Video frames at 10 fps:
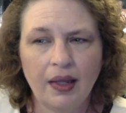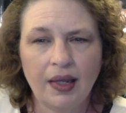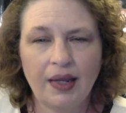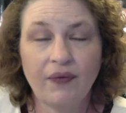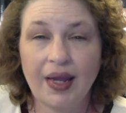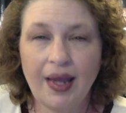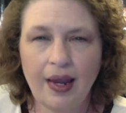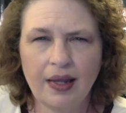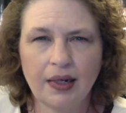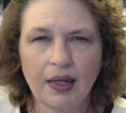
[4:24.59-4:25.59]
If I
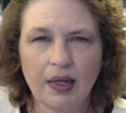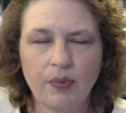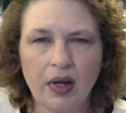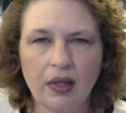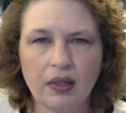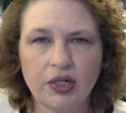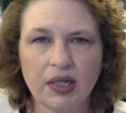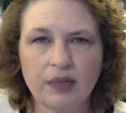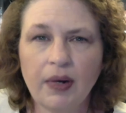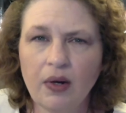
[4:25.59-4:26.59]
can't, I
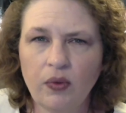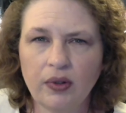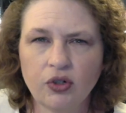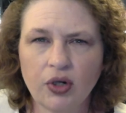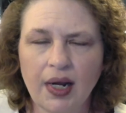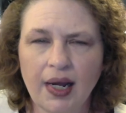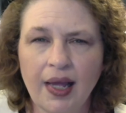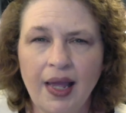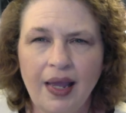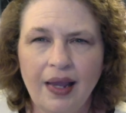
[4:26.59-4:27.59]
apologize, but I will try.
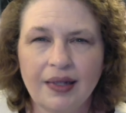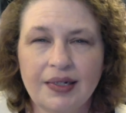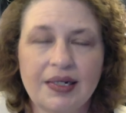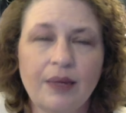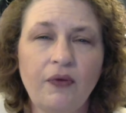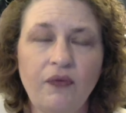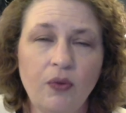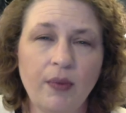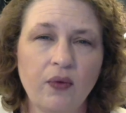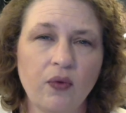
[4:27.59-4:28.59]
As some of you
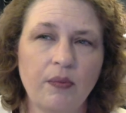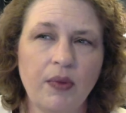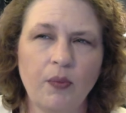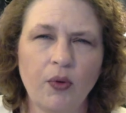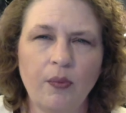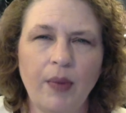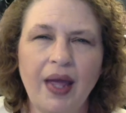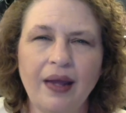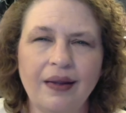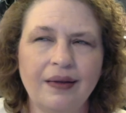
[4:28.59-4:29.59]
may remember,
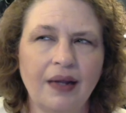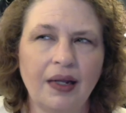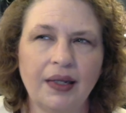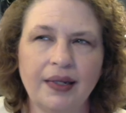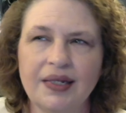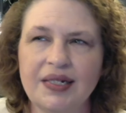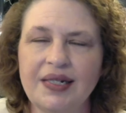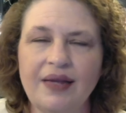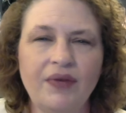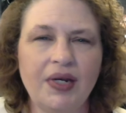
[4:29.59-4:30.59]
back in like the
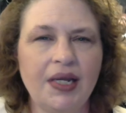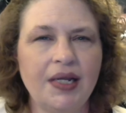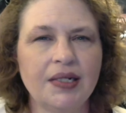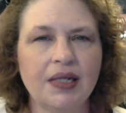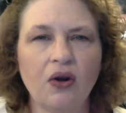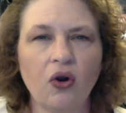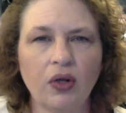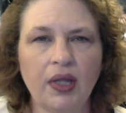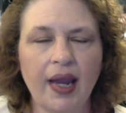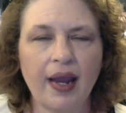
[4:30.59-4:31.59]
seventies and
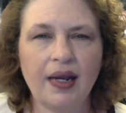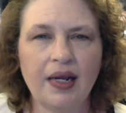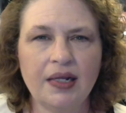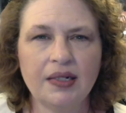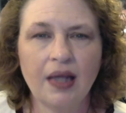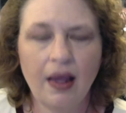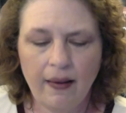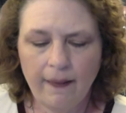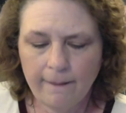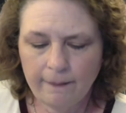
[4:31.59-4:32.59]
early eighties,
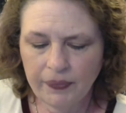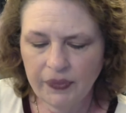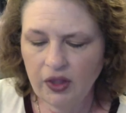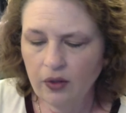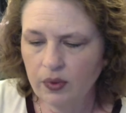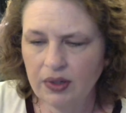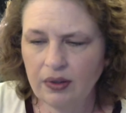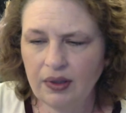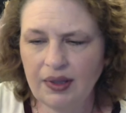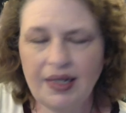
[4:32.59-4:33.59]
there were
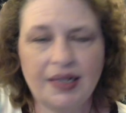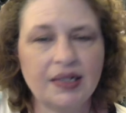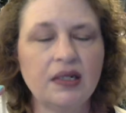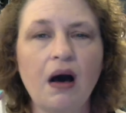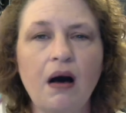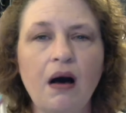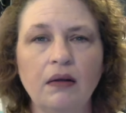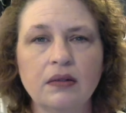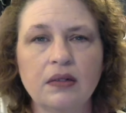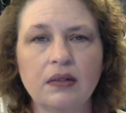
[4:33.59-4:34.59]
these
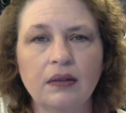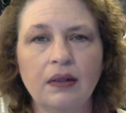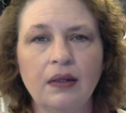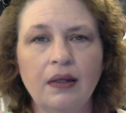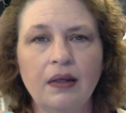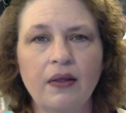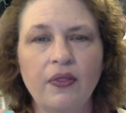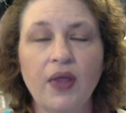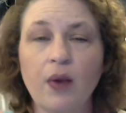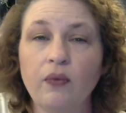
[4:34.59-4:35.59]
dolls
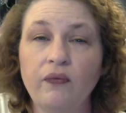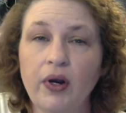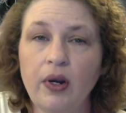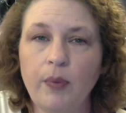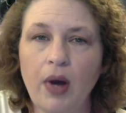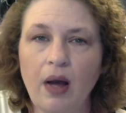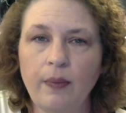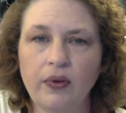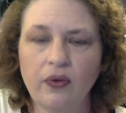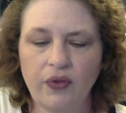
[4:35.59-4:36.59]
that were very popular.